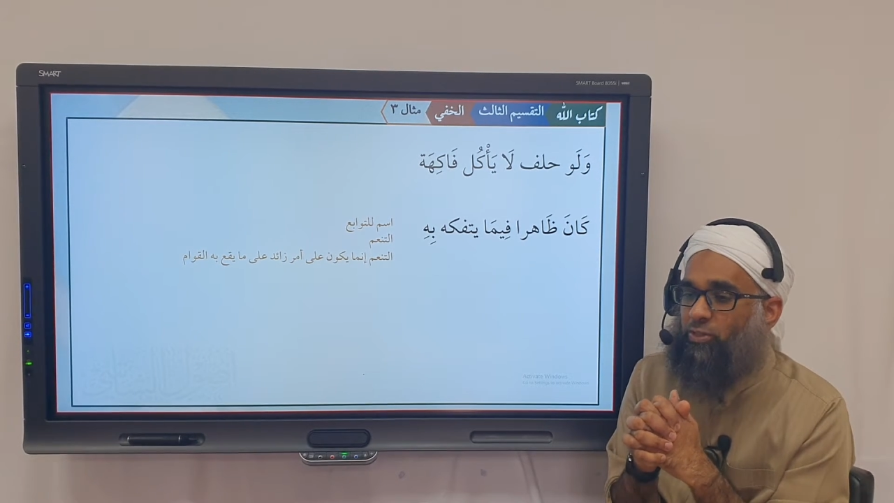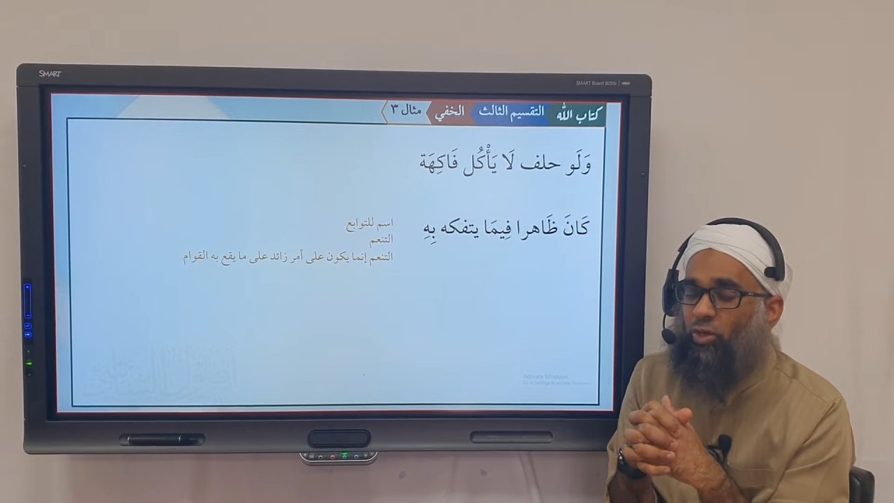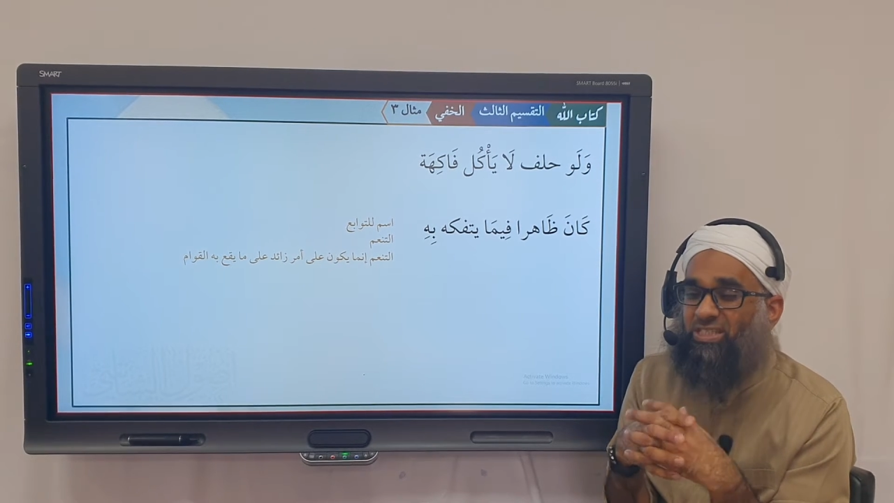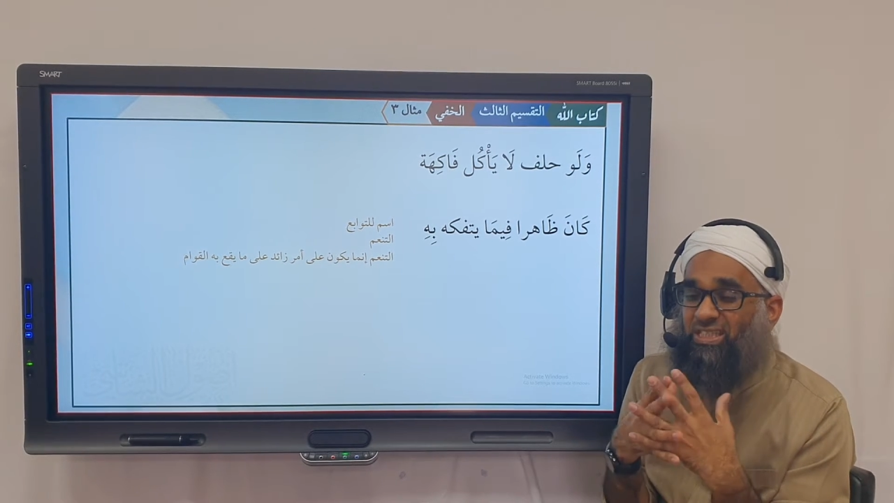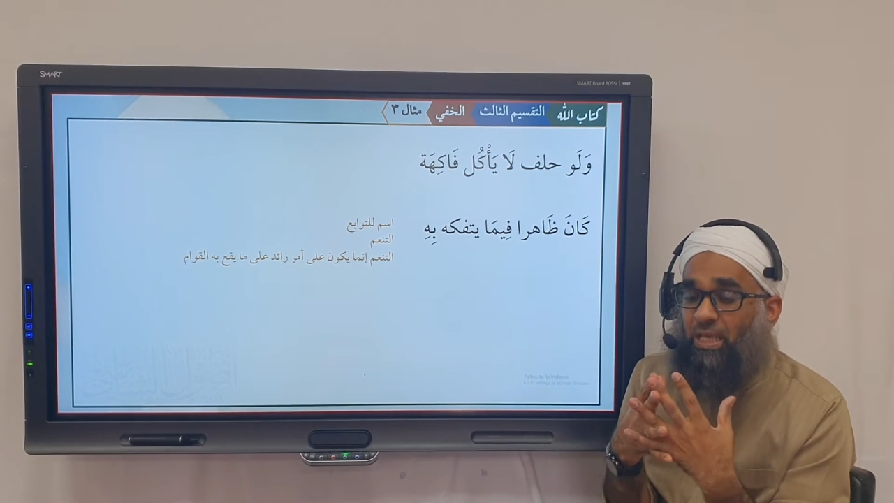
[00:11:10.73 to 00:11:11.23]
It's
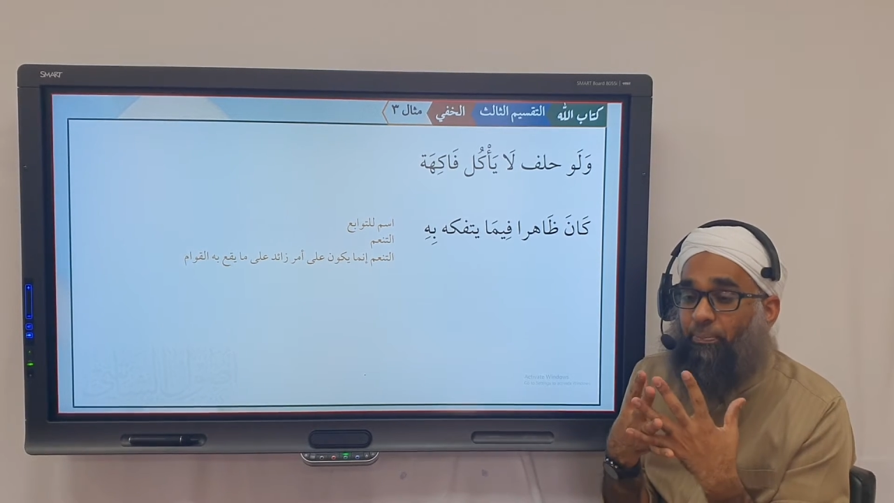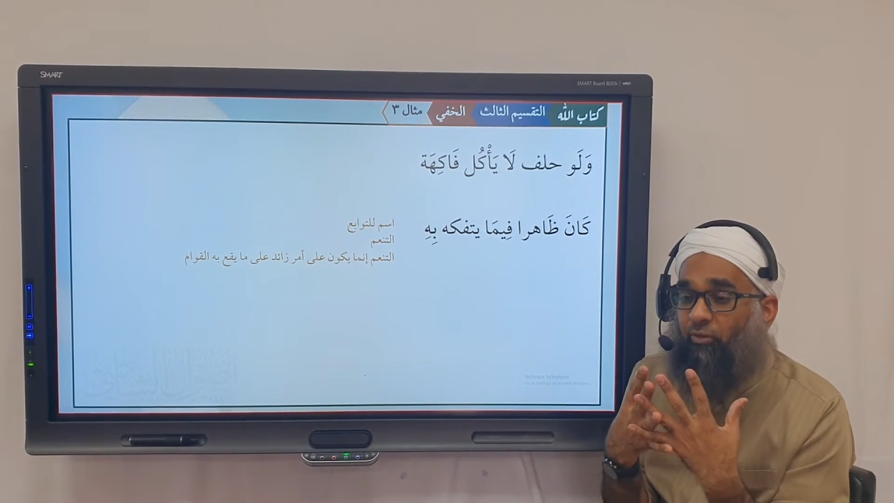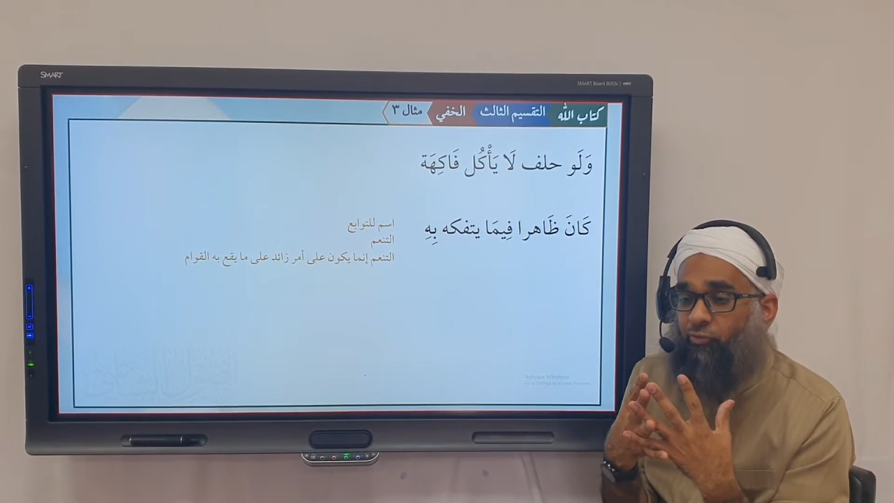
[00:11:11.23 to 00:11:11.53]
not staple